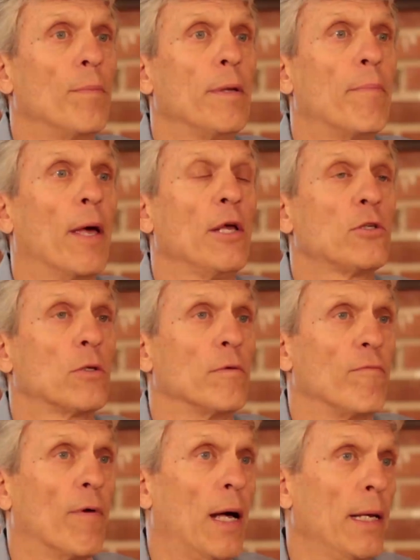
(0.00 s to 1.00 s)
will be based
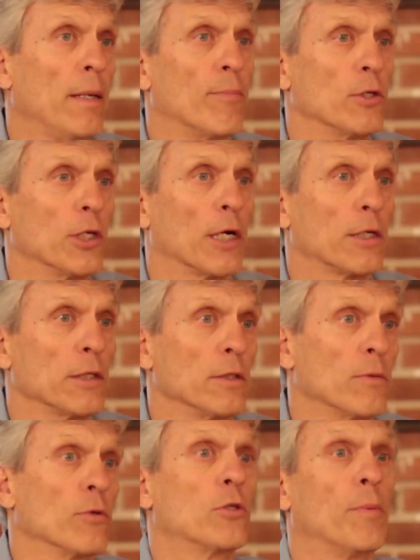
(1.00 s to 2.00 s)
on volume
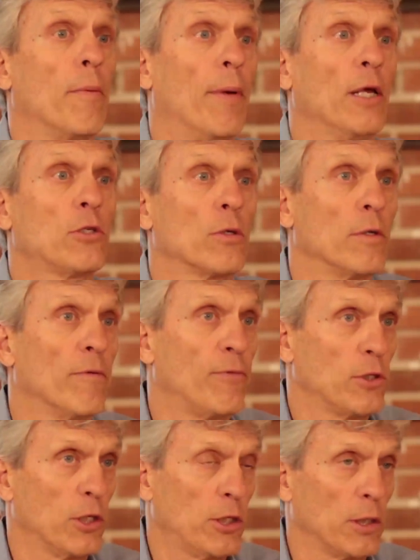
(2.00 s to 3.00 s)
projections, which will be based on the
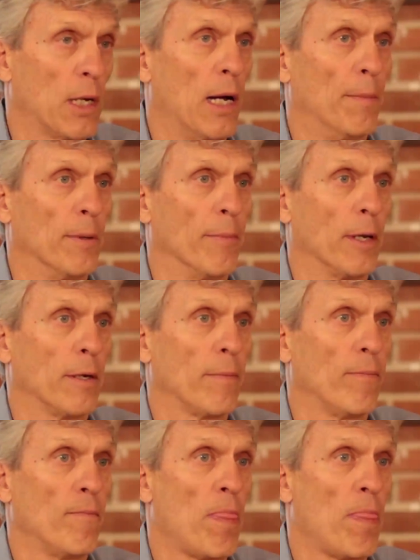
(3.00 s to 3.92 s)
physician complement.